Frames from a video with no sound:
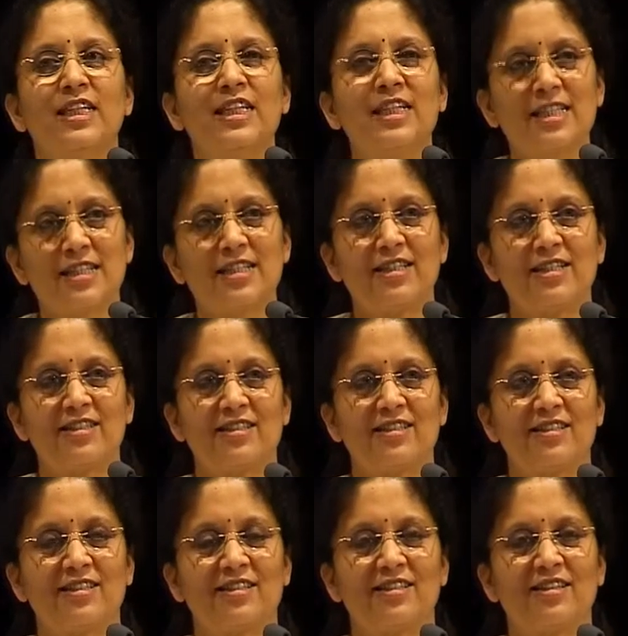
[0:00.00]

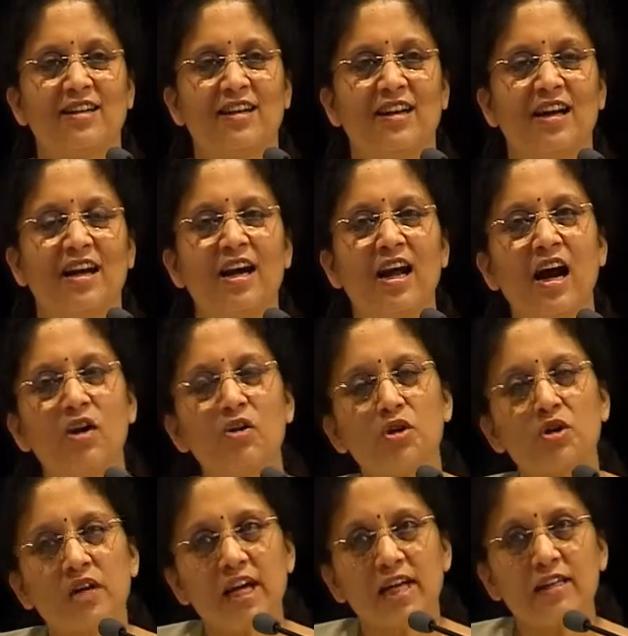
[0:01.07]
disinterest. And how do
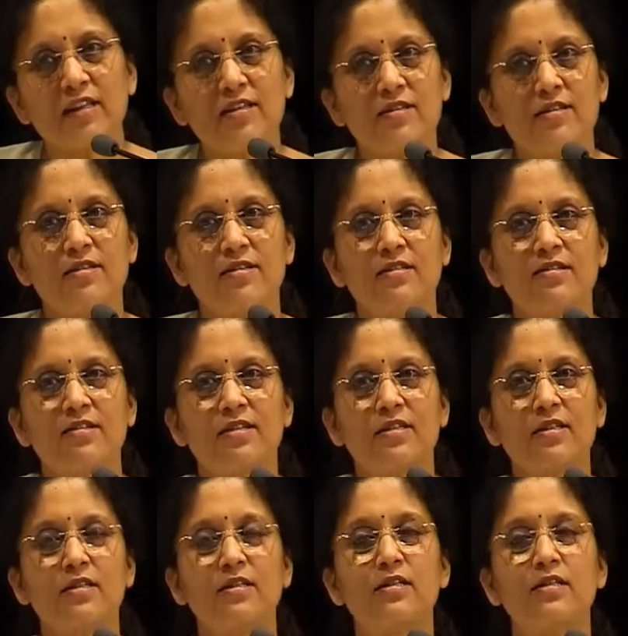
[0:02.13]
you get this
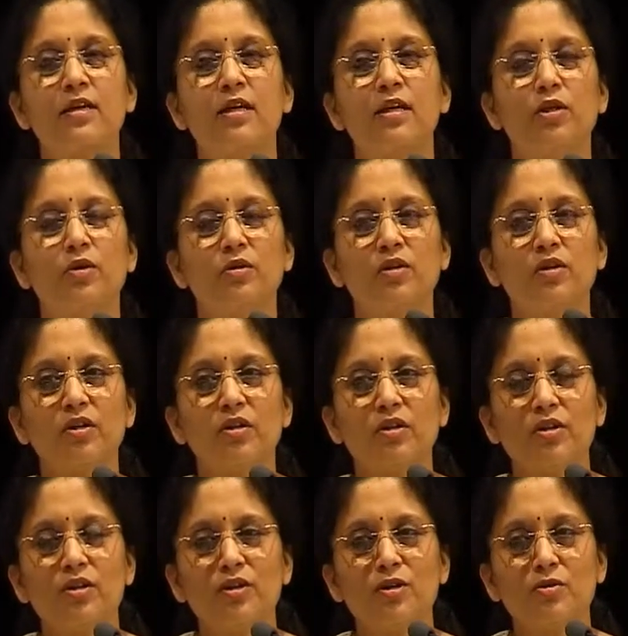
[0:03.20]
disinterest?
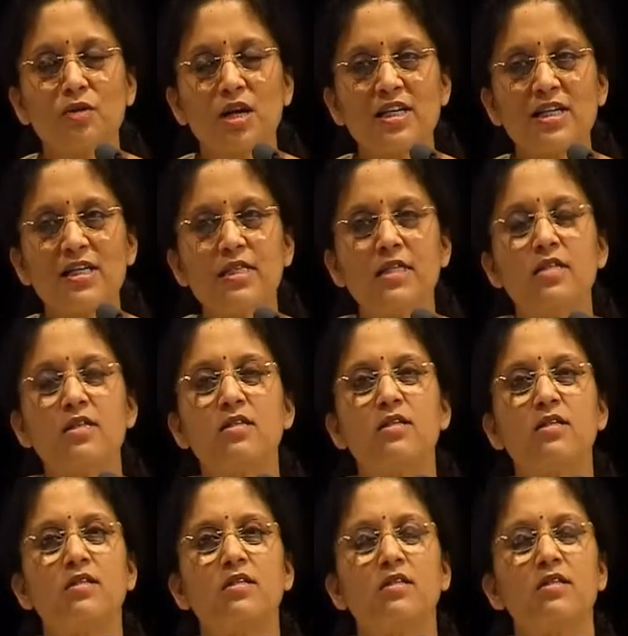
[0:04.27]
You are
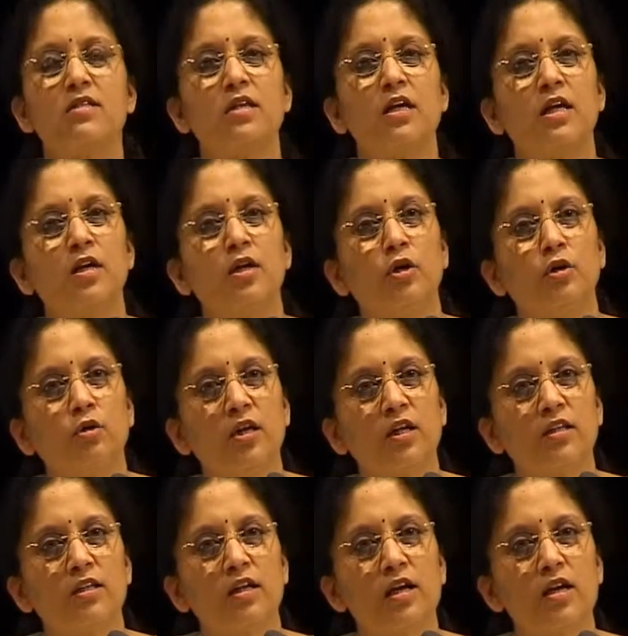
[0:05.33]
disinterested in
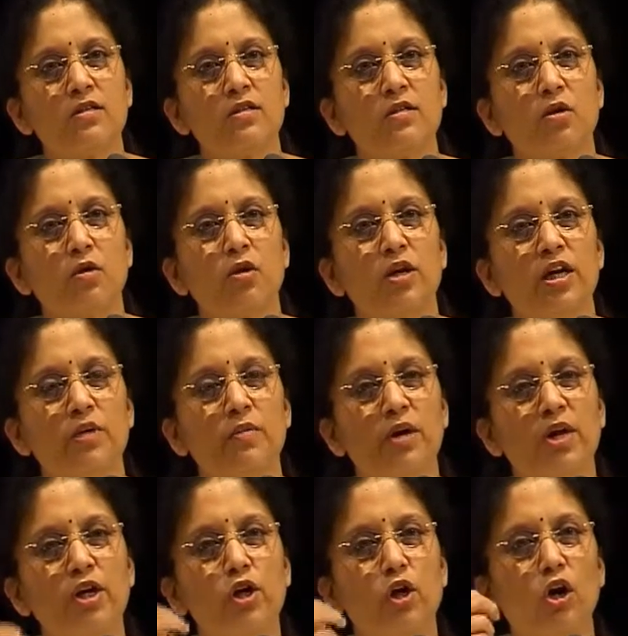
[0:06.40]
lower things only
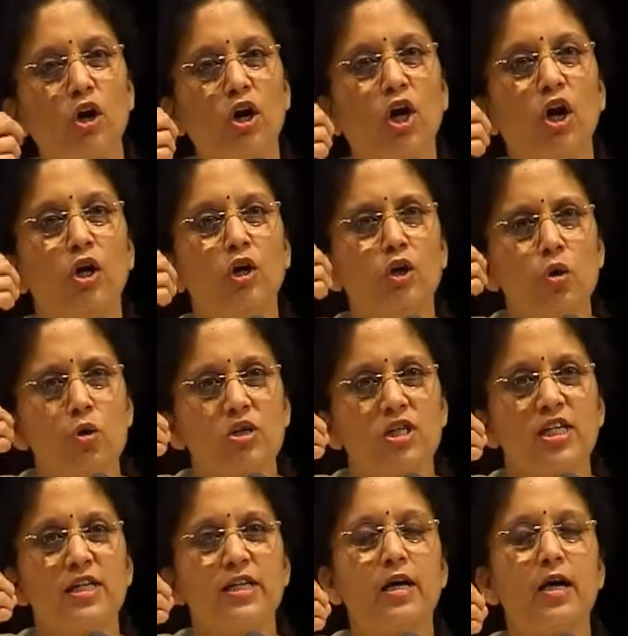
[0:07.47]
when you're
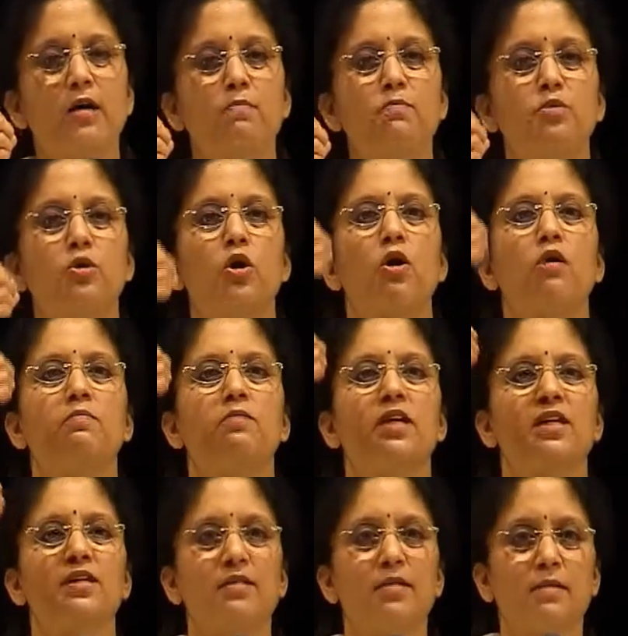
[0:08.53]
totally absorbed
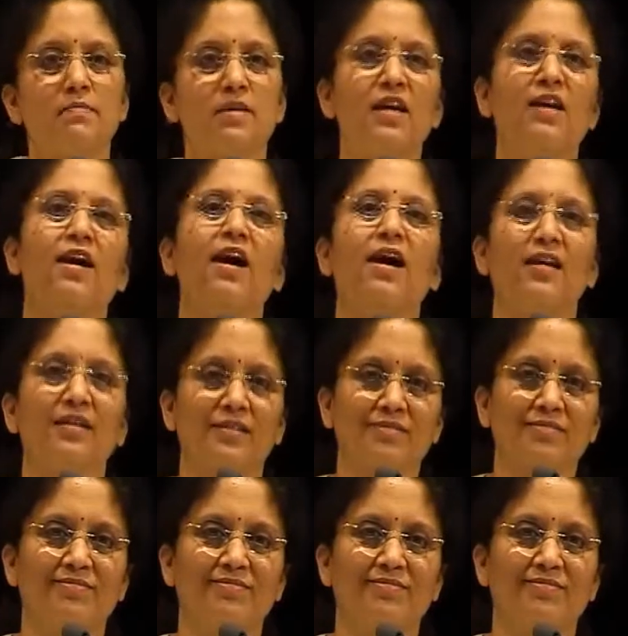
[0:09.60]
in something higher.